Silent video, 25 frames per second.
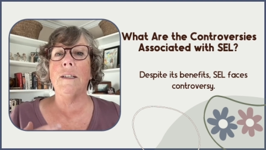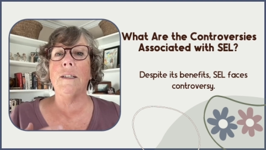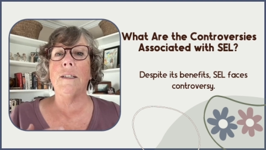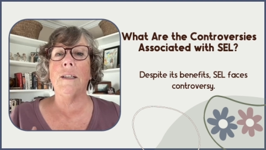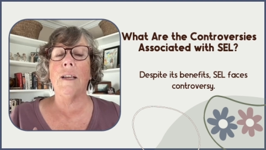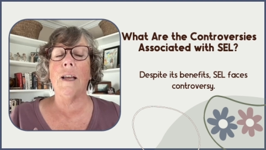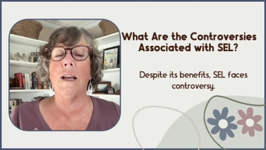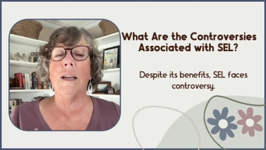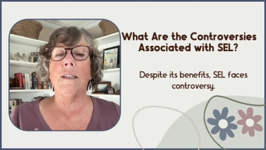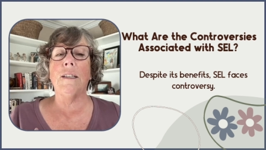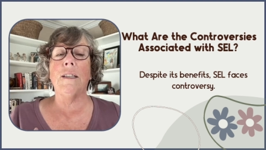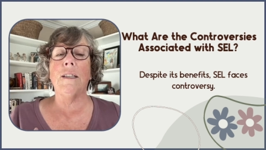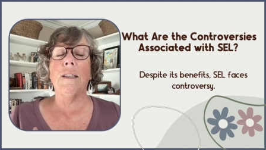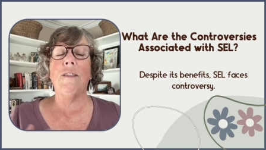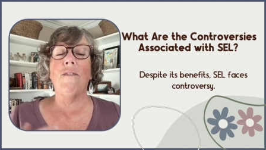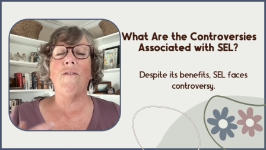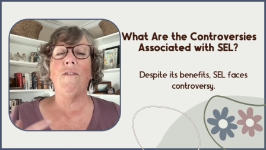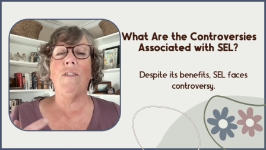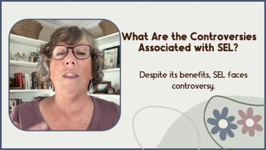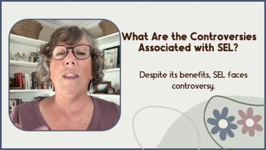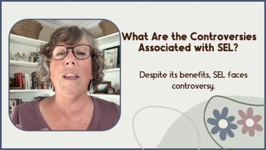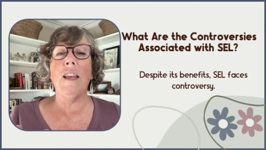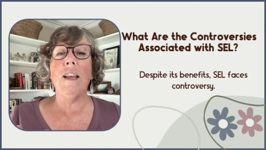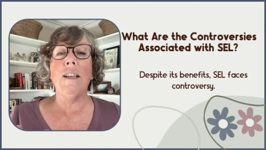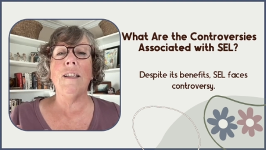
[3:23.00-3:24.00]
discuss
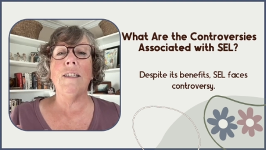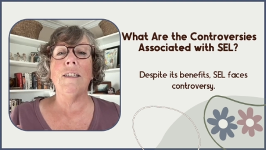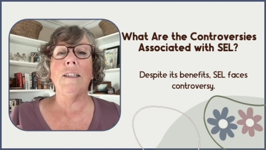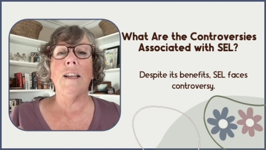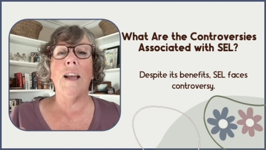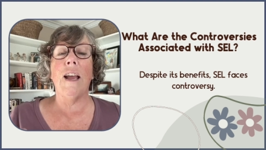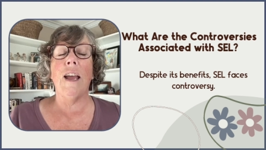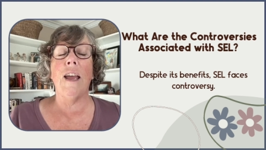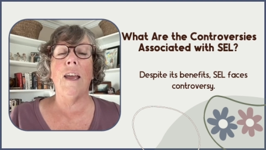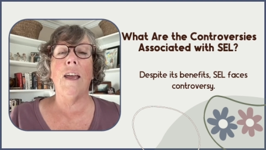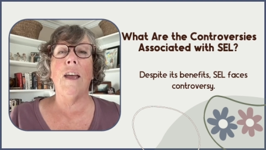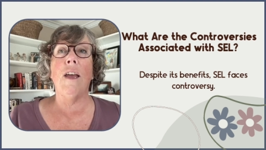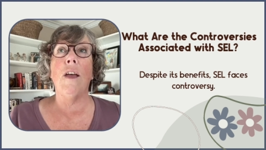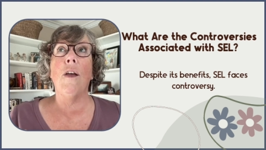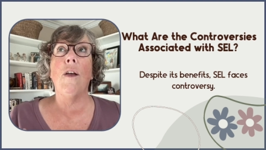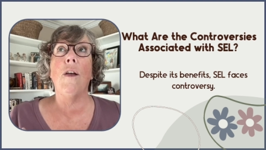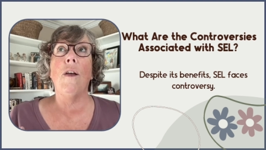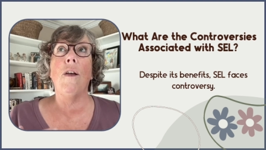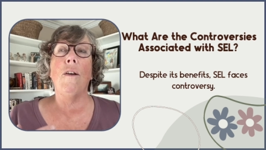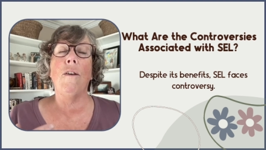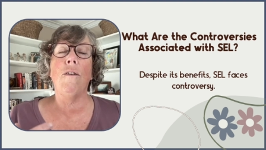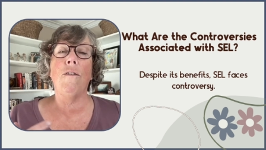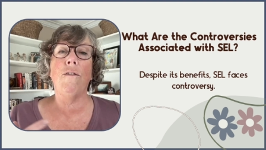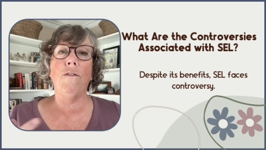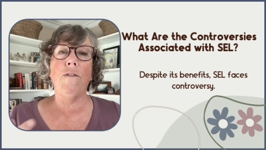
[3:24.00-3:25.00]
things like
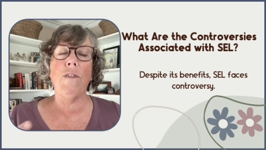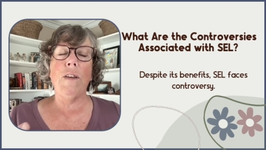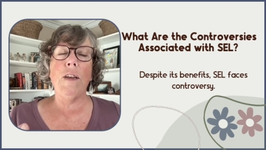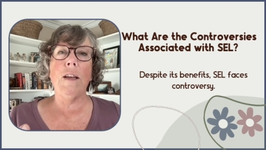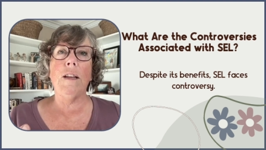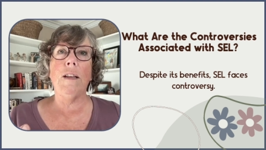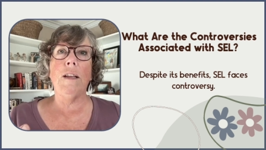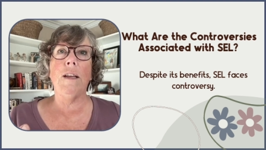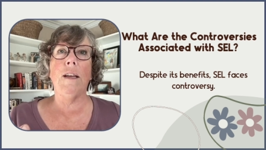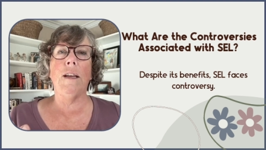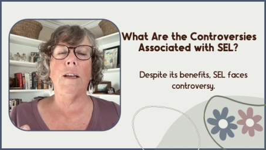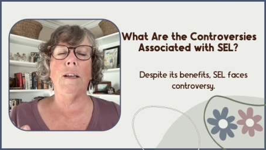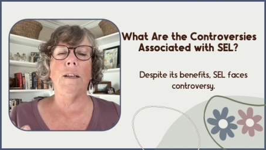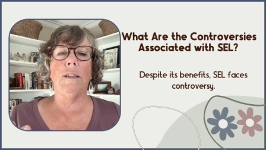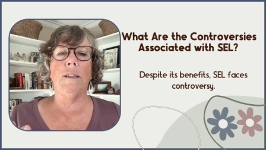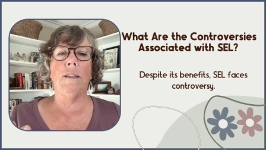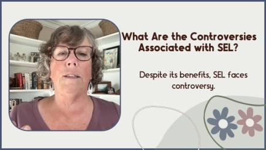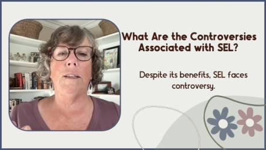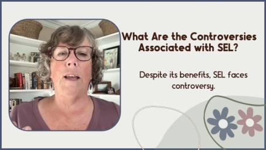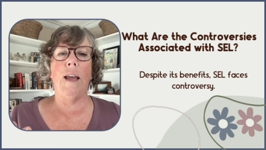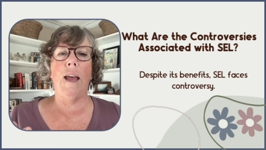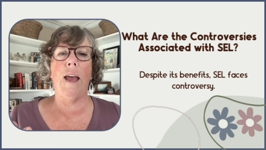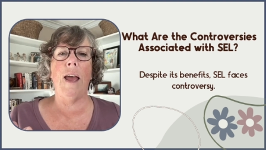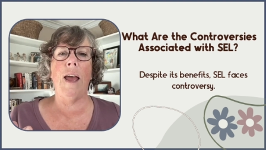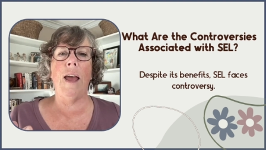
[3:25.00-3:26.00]
feelings
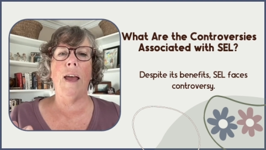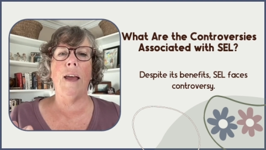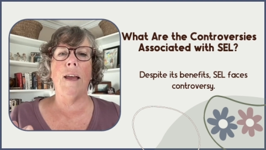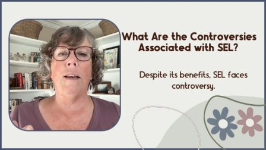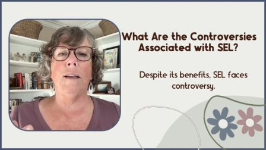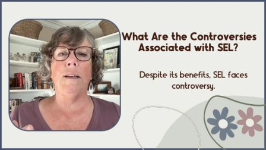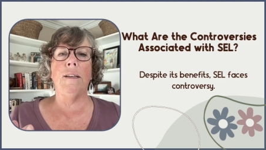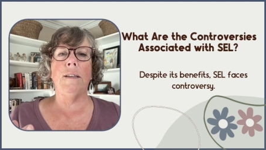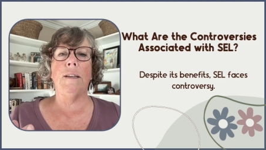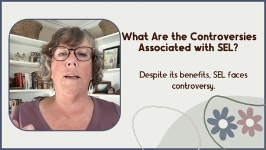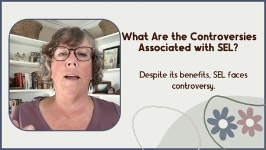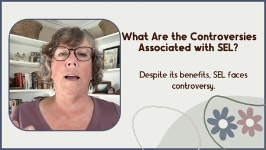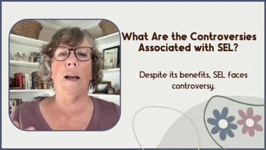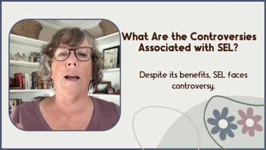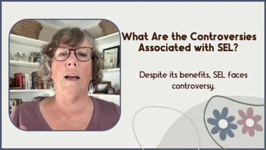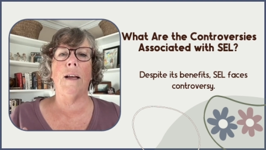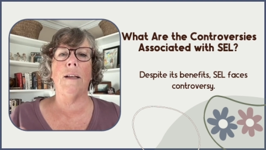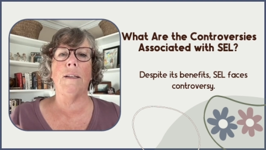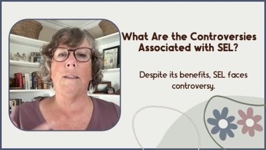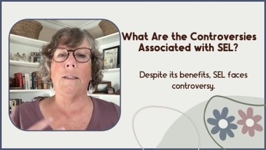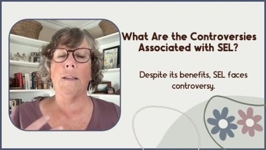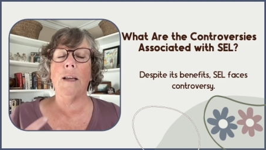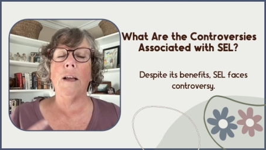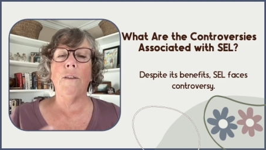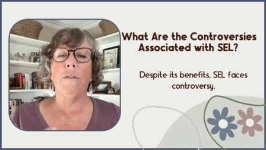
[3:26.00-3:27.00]
and uh,
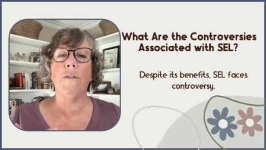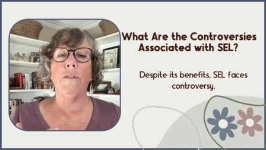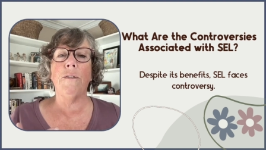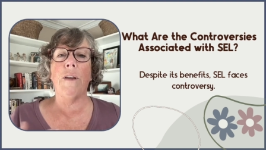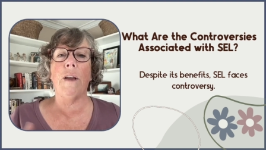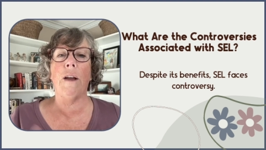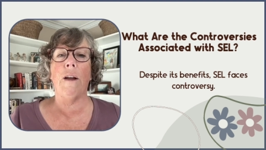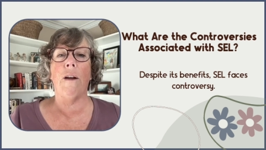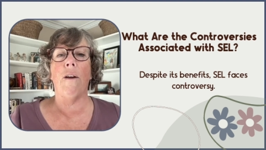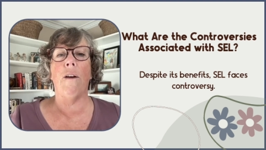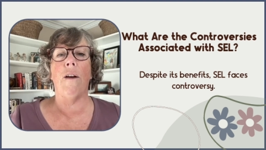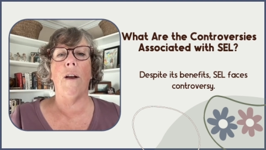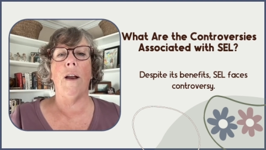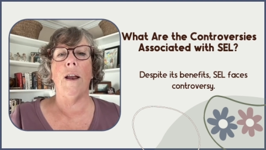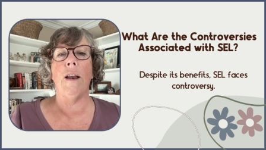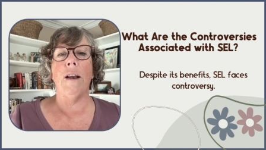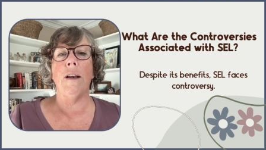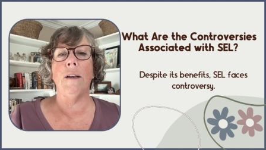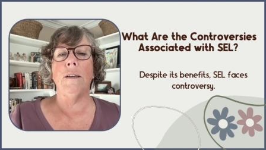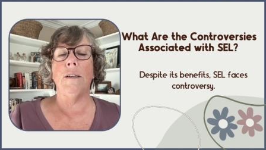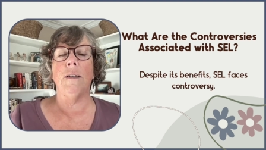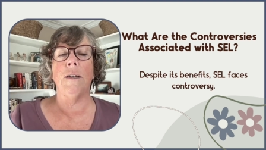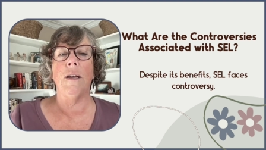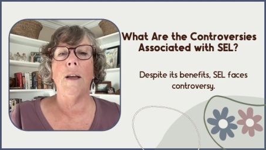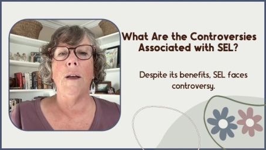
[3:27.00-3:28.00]
self care
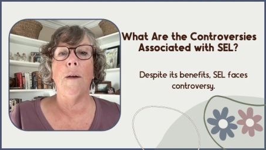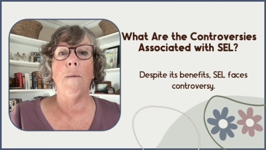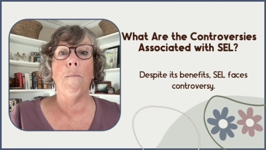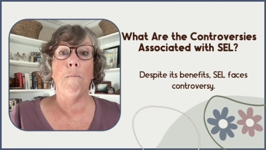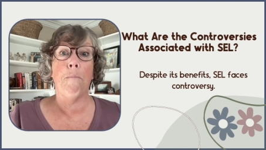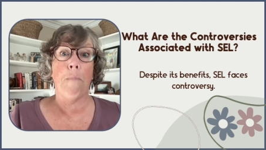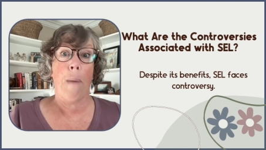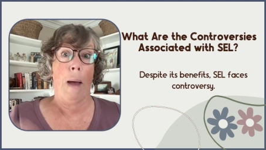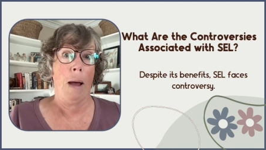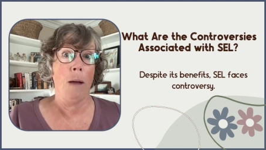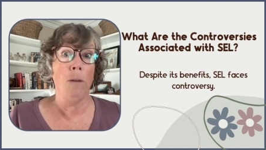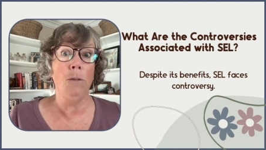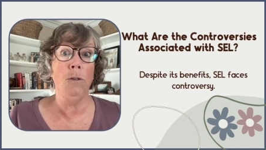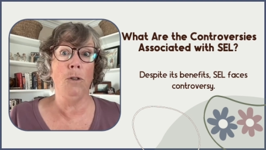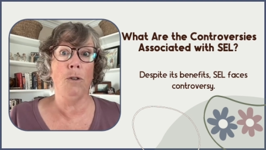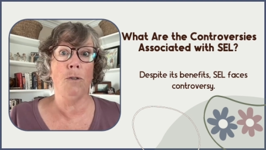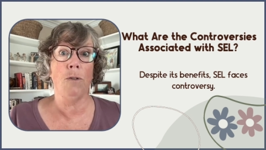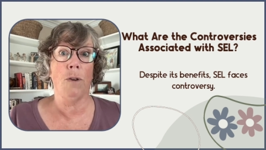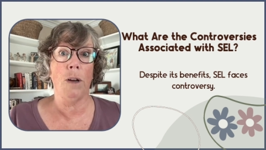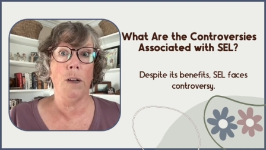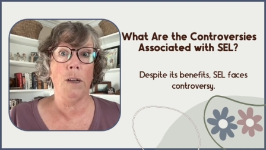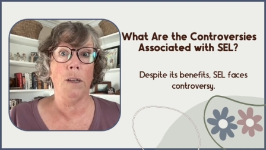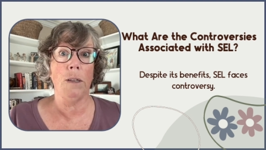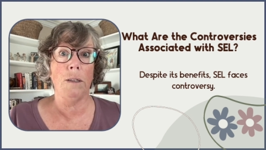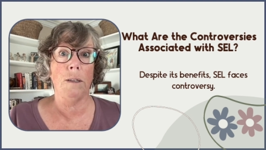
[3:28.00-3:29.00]
and
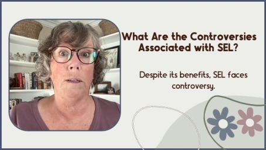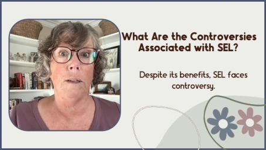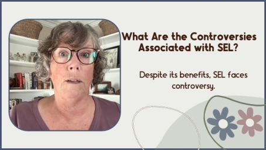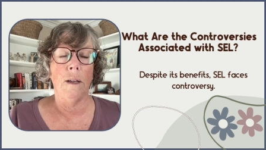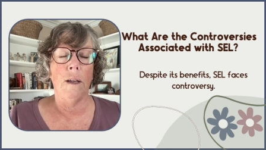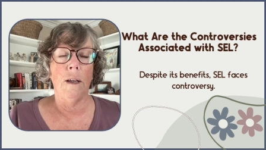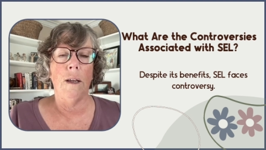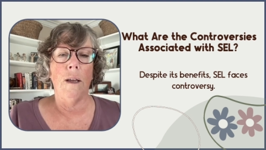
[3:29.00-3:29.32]
boundaries,